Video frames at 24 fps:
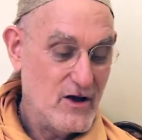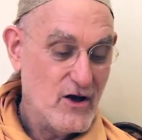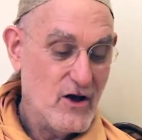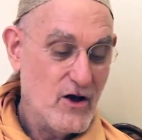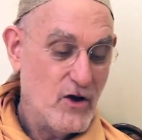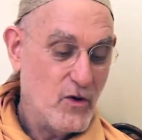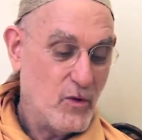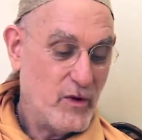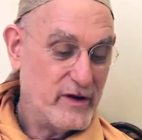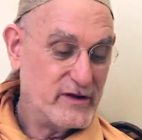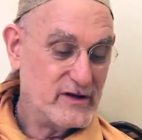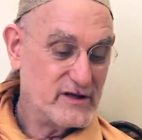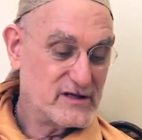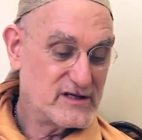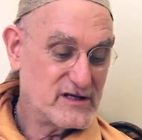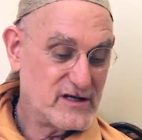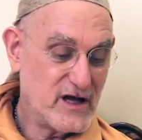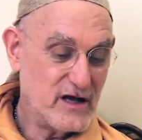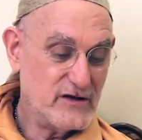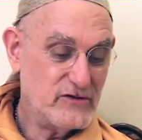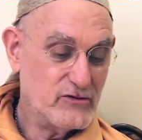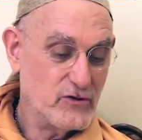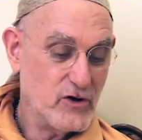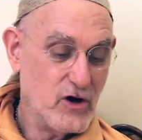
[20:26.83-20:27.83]
When the
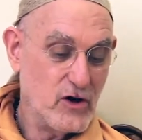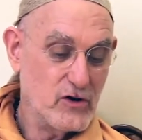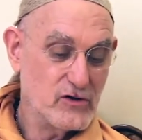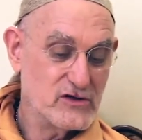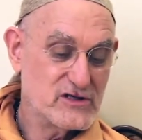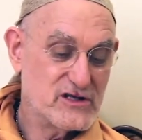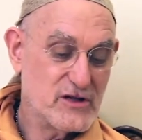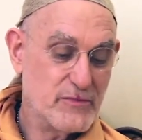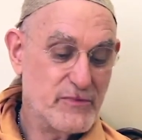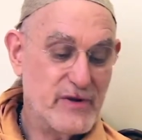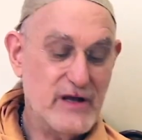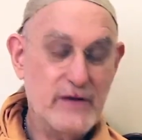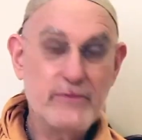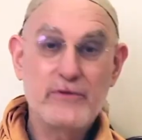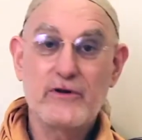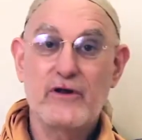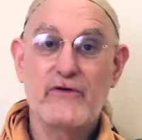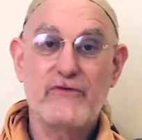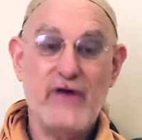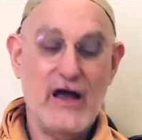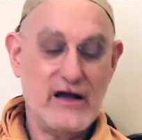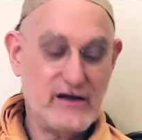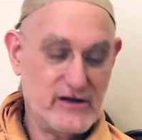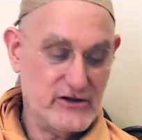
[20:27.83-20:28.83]
sun rose, the people
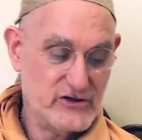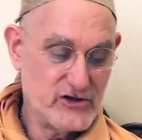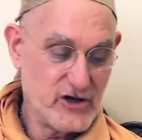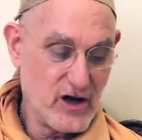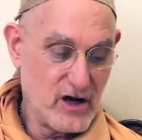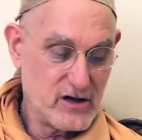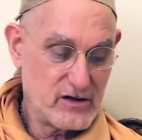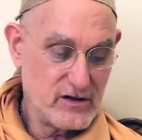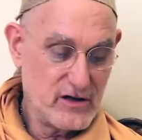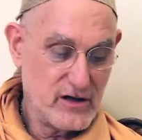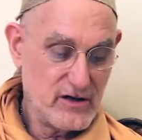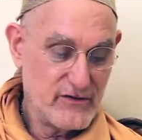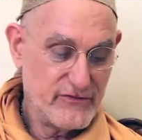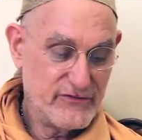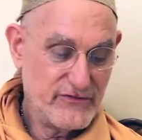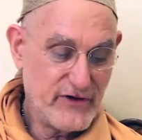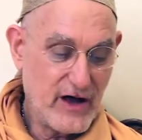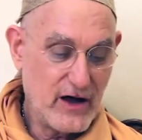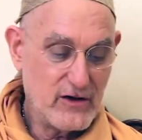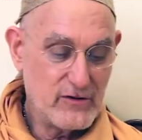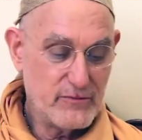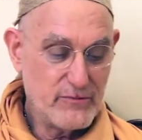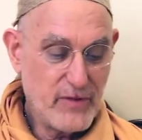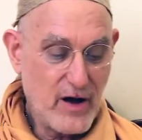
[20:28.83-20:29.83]
of Ekachakra
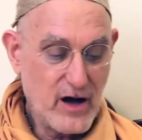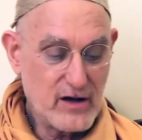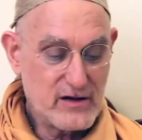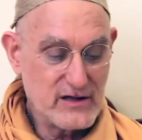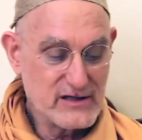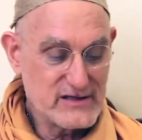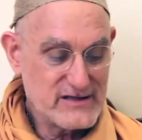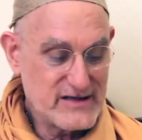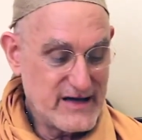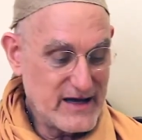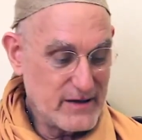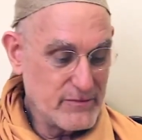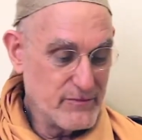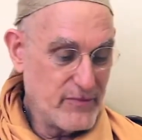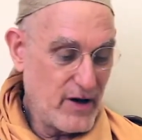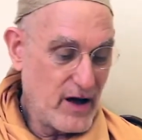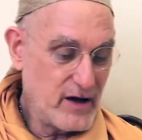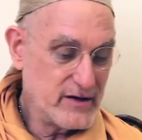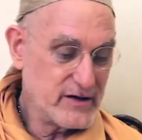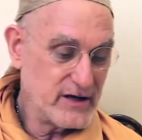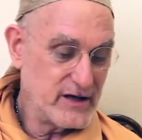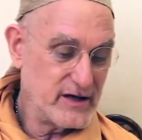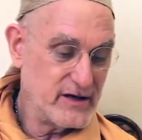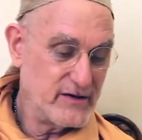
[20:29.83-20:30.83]
found Bhakta's dead
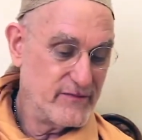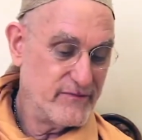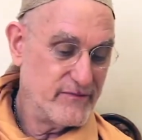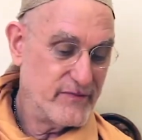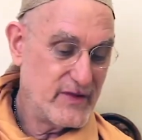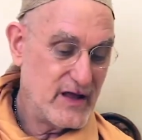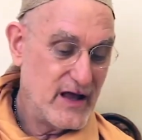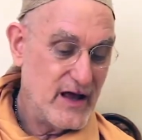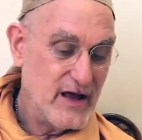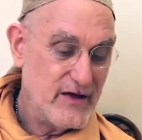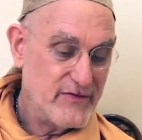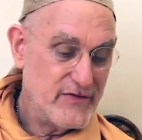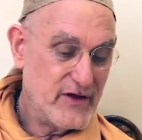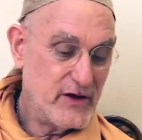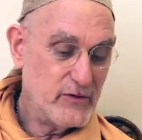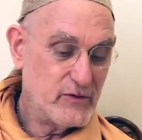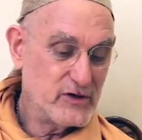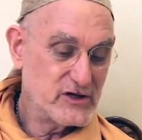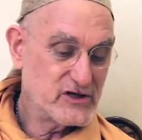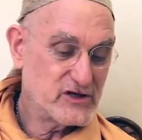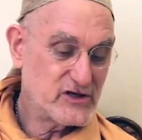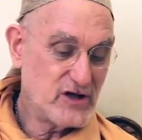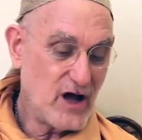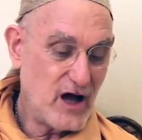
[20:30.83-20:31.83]
body. They were
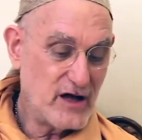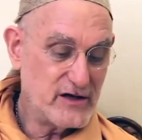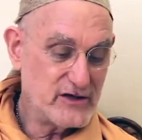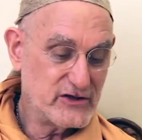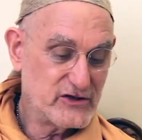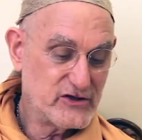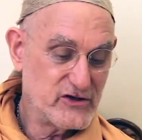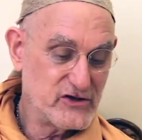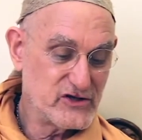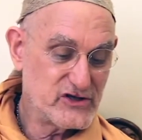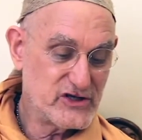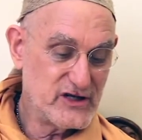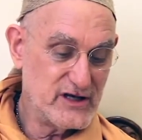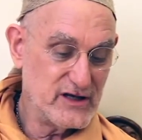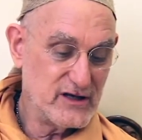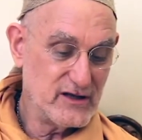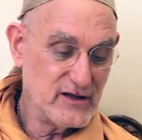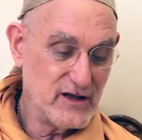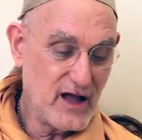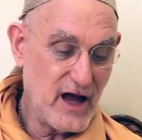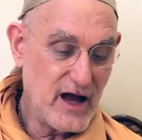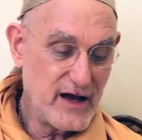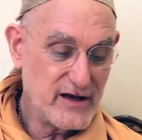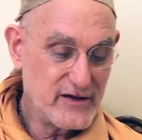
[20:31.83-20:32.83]
astonished to see it
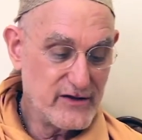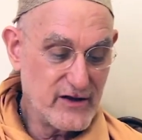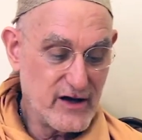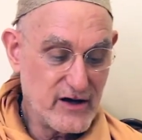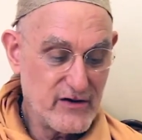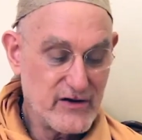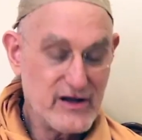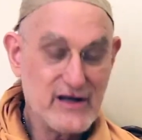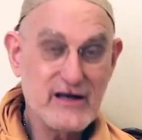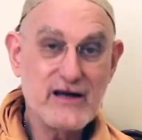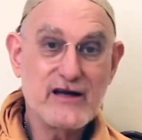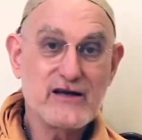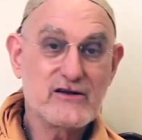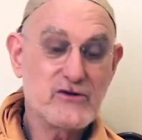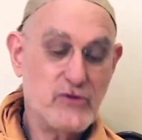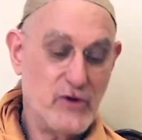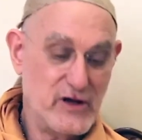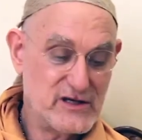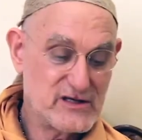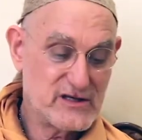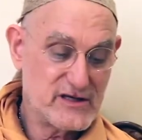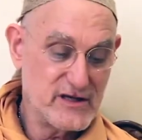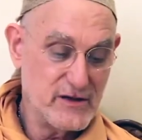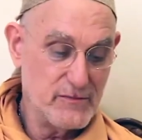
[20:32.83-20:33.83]
lying there in a
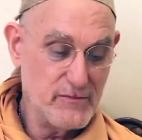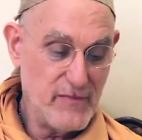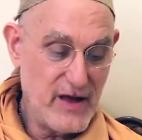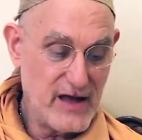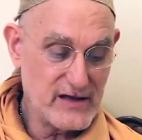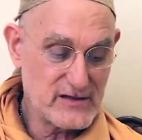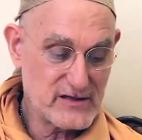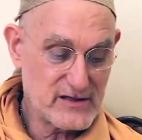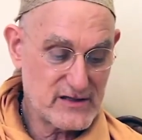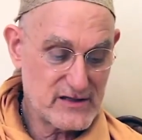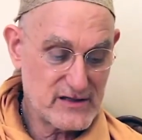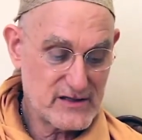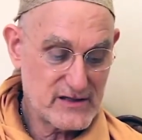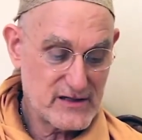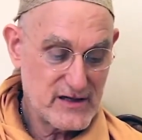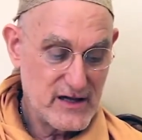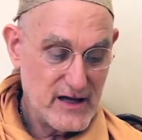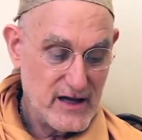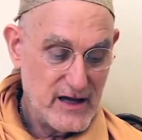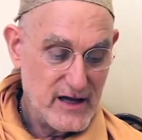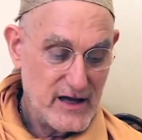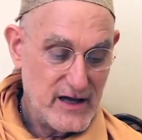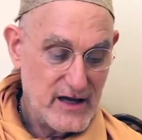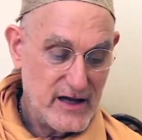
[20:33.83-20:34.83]
twisted mess,
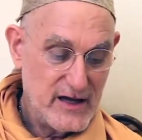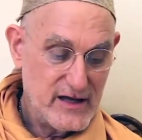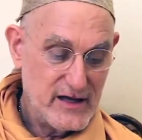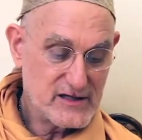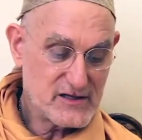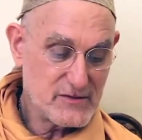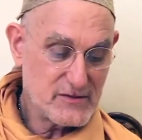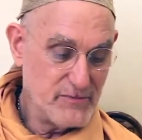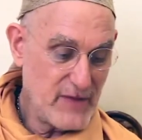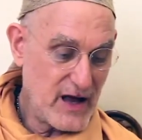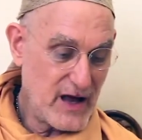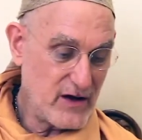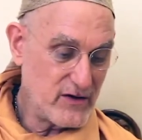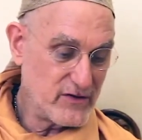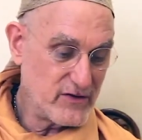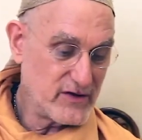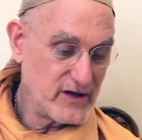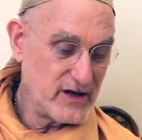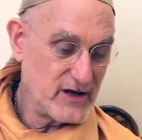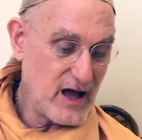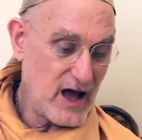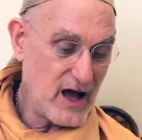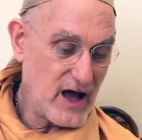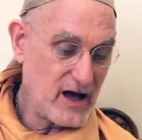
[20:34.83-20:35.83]
its mouth
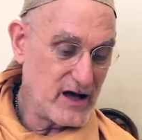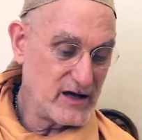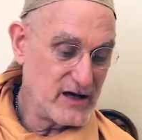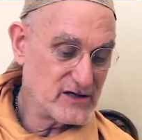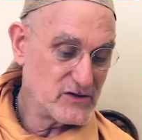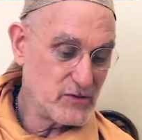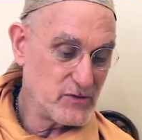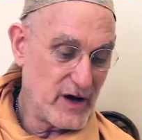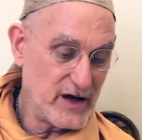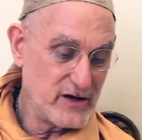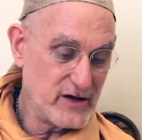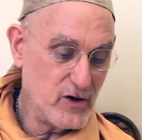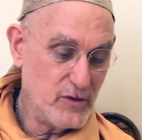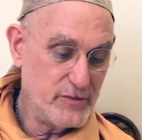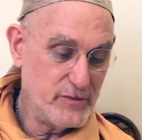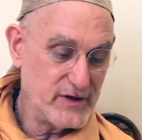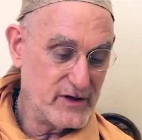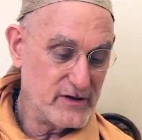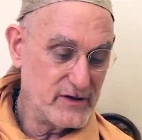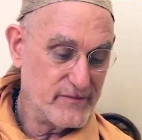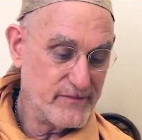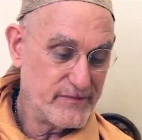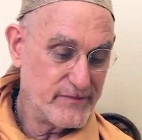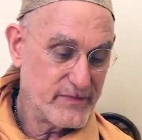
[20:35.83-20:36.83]
and eyes wide open.
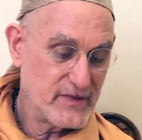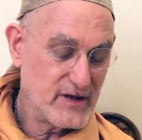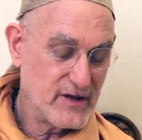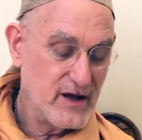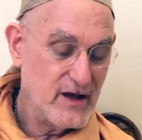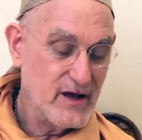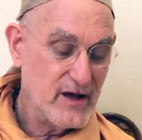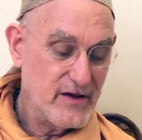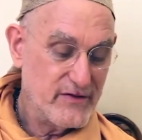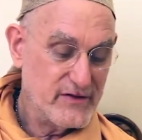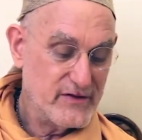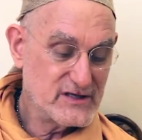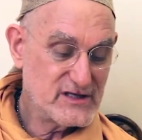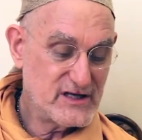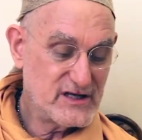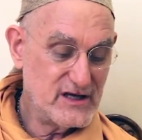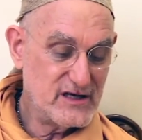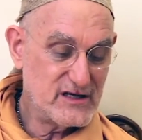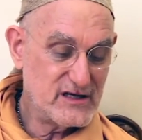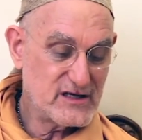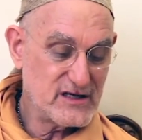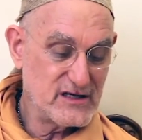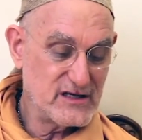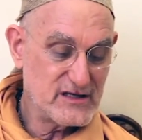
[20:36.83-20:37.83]
The
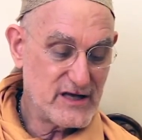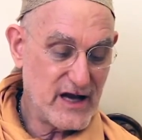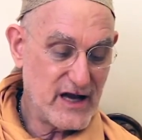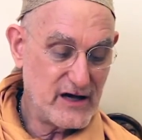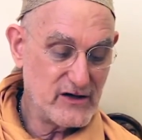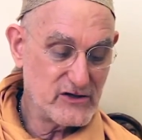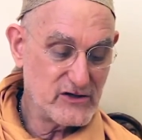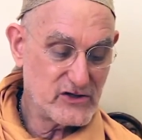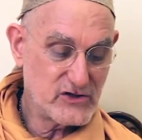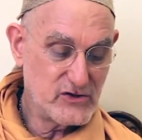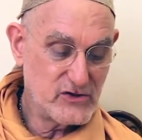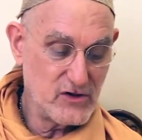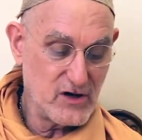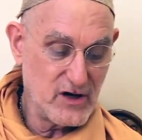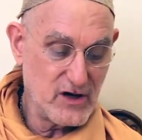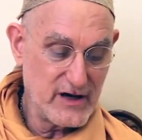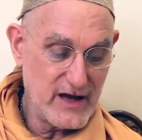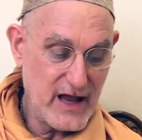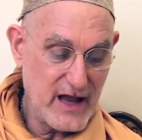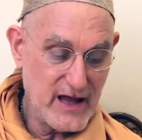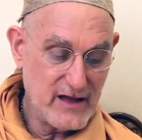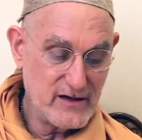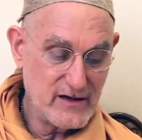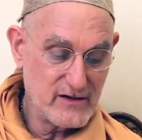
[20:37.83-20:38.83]
citizens' hair stood on
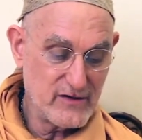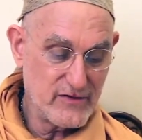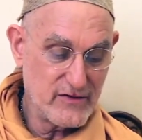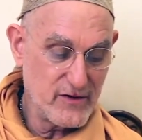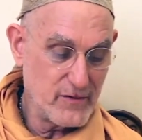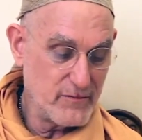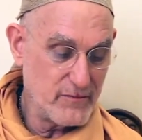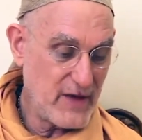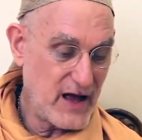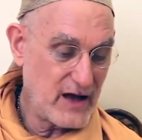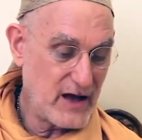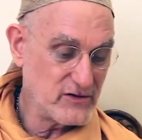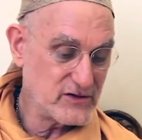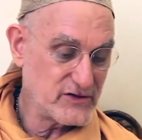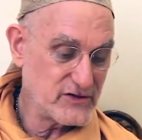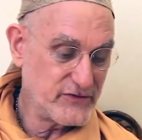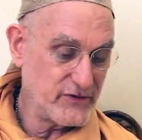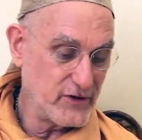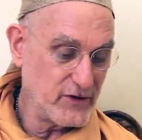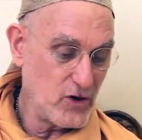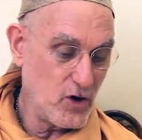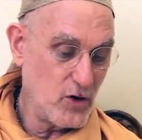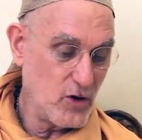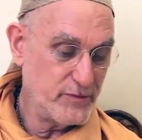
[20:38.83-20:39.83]
end and their mouths
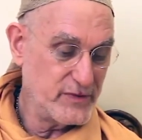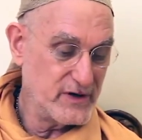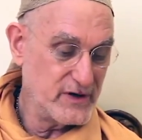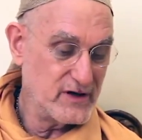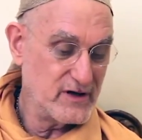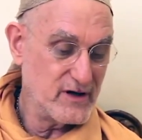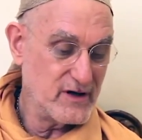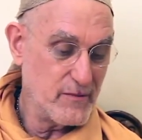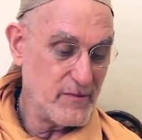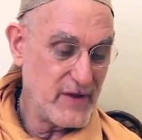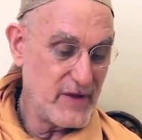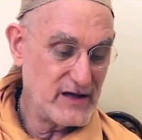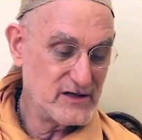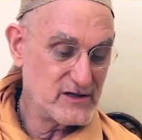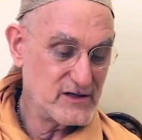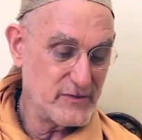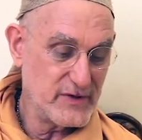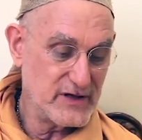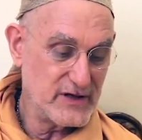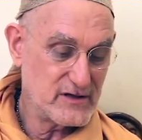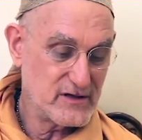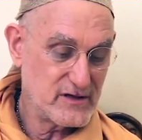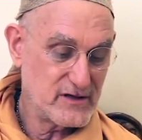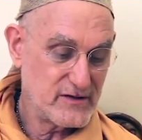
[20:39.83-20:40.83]
fell open in
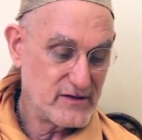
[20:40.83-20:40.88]
amazement.